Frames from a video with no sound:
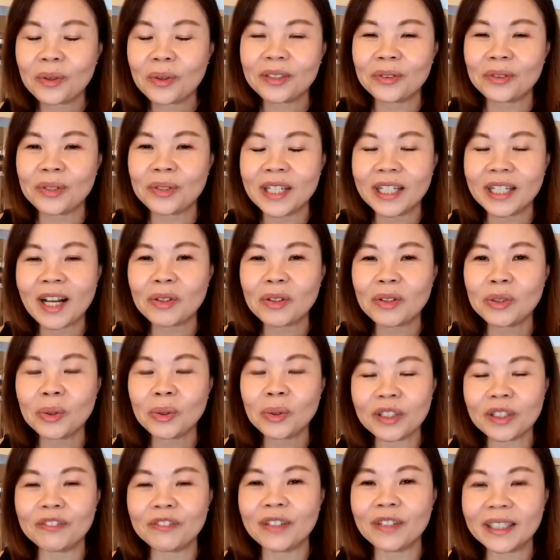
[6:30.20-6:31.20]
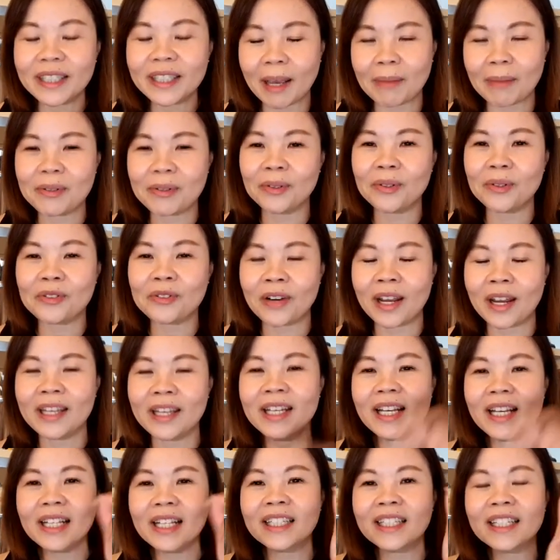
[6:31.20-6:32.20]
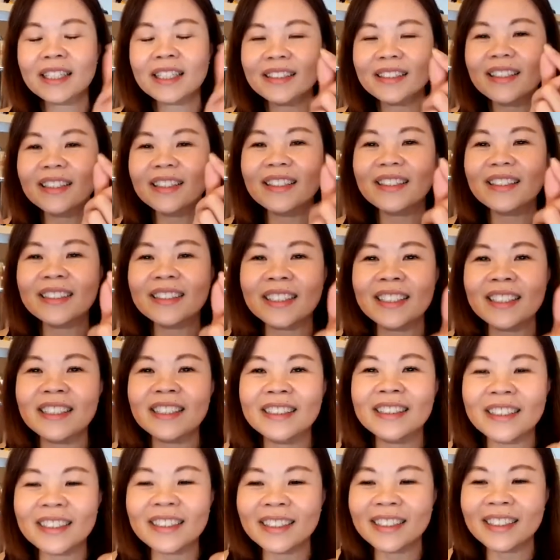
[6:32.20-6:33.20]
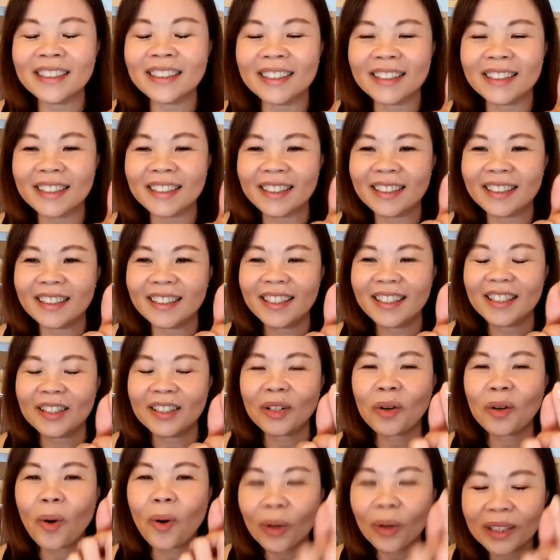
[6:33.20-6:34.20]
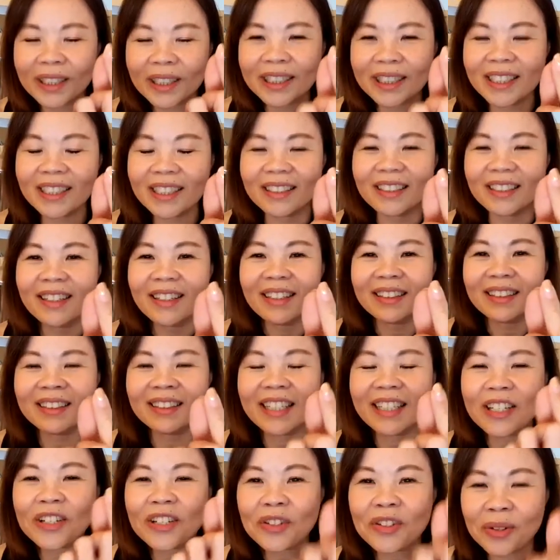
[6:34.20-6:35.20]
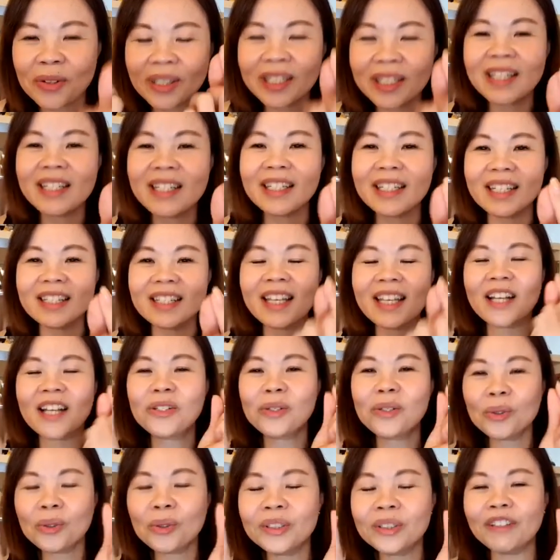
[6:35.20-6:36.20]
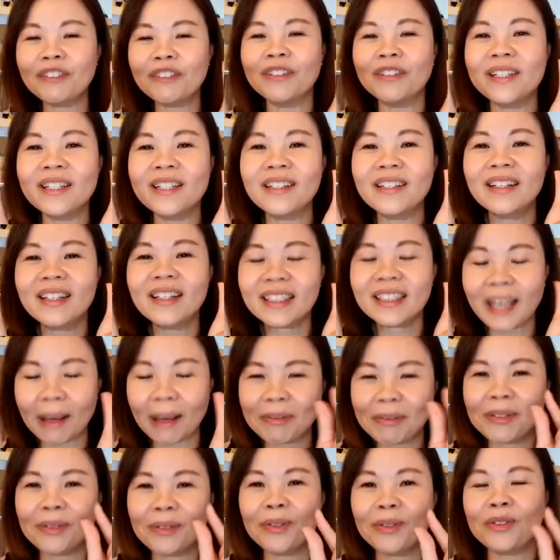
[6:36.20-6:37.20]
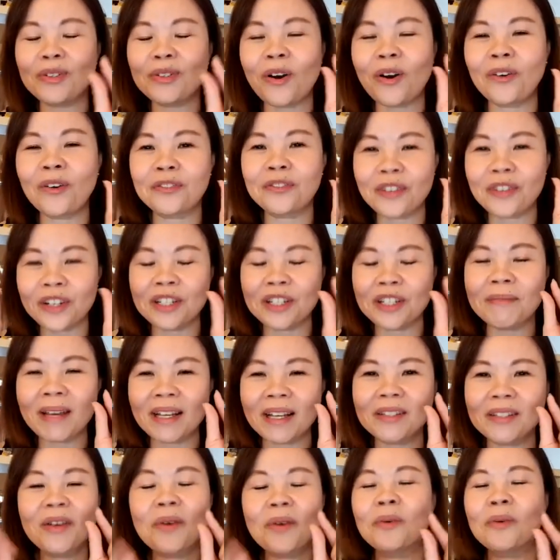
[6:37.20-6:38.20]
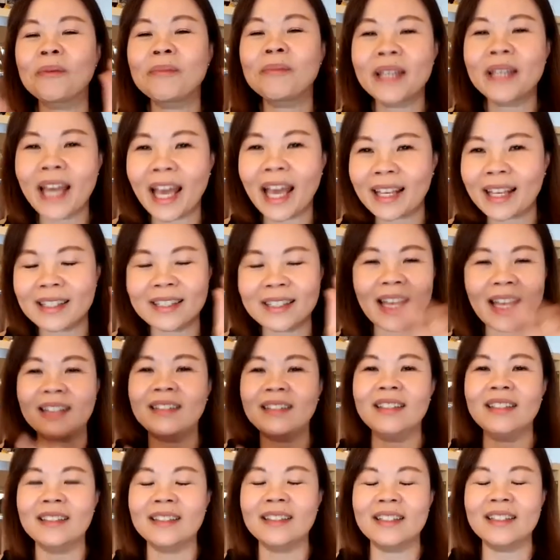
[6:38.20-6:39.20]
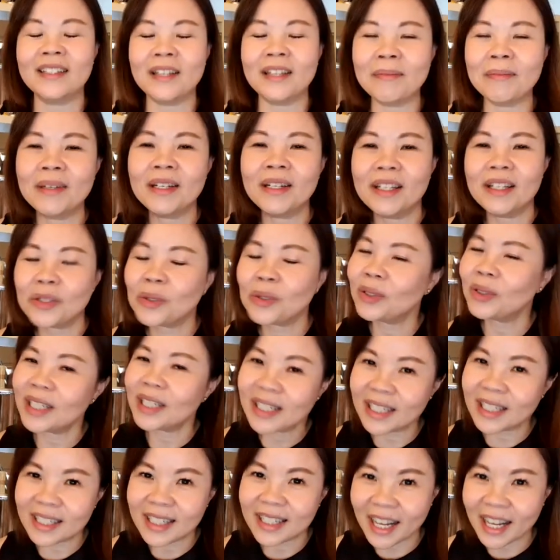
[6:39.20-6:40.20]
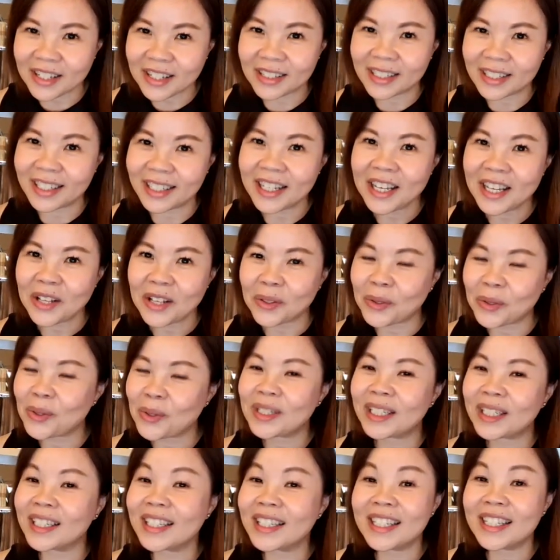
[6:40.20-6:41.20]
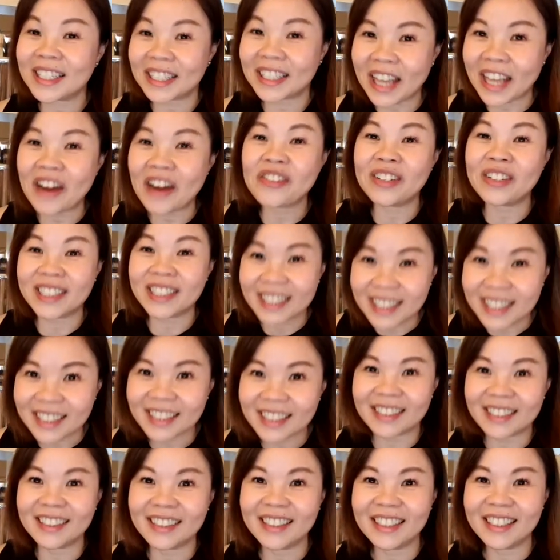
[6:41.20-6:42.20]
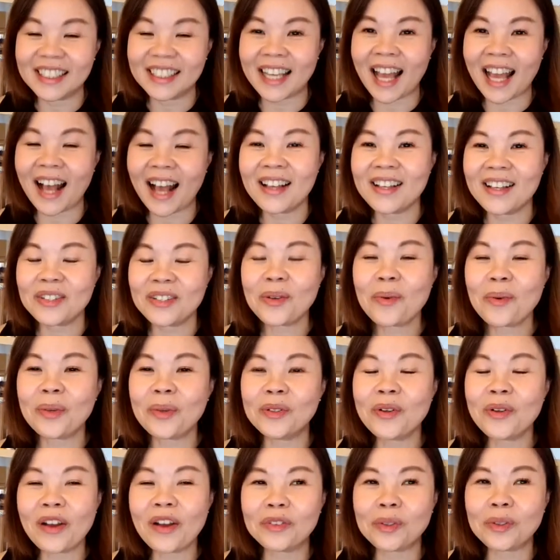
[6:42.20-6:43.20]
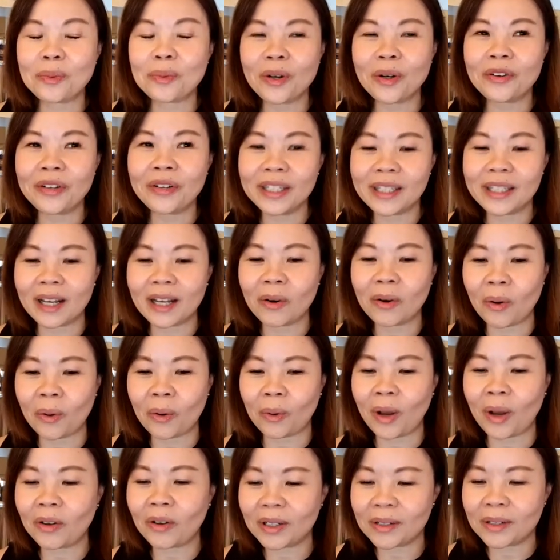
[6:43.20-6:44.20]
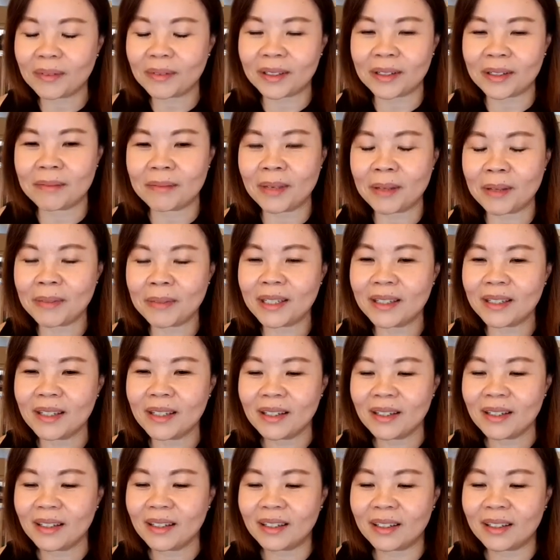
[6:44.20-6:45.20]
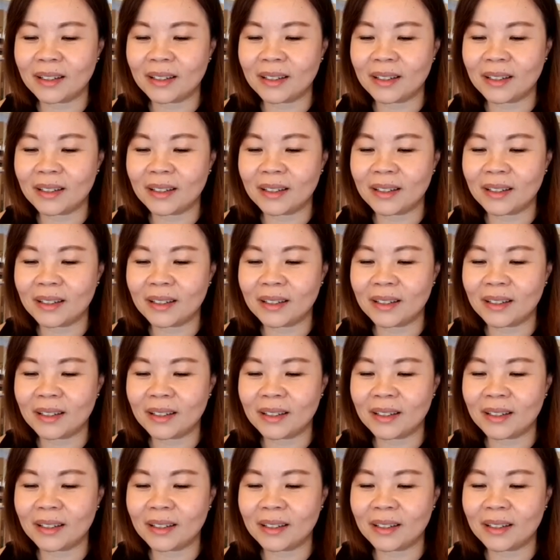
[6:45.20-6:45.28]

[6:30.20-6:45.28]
take out 2 different capsules, right? That the quality, the ingredients inside 2 different capsules of Reishimax will be exactly the same. So this is actually new skin's guarantee. Yeah. So we don't have to worry that, oh, how come maybe